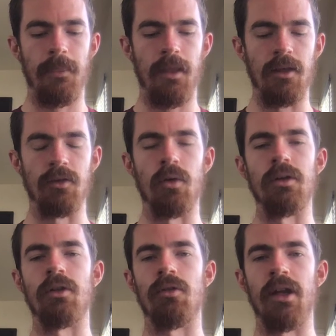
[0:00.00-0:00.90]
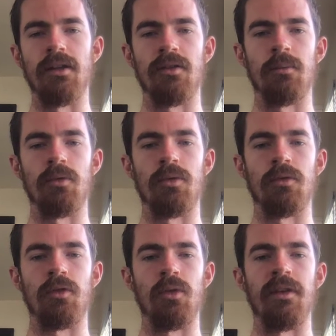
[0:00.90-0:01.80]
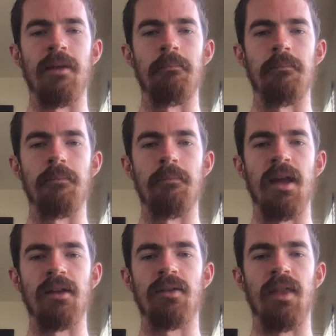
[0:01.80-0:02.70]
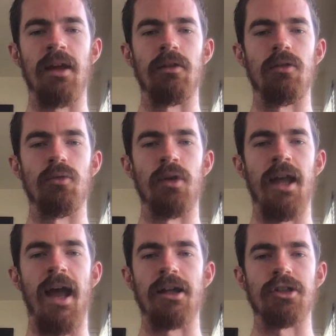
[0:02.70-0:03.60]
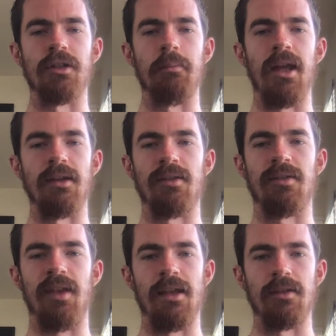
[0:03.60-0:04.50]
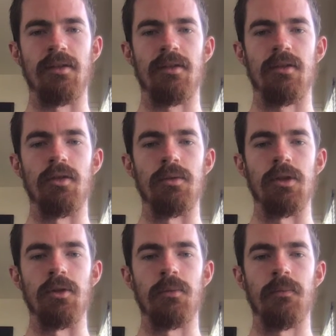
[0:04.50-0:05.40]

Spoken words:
it's going to create some sort of story that makes that reaction make sense to you.